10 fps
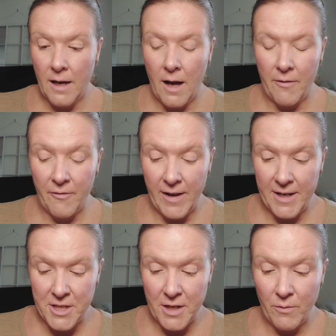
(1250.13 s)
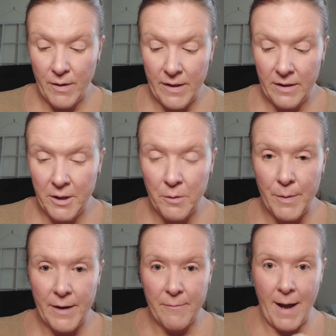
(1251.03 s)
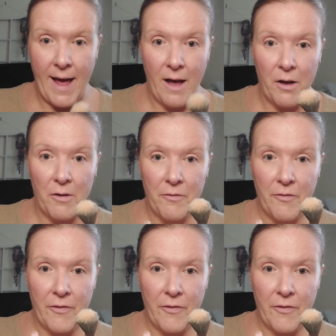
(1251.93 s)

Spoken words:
I'll finish it with a little bit of my e.l.f.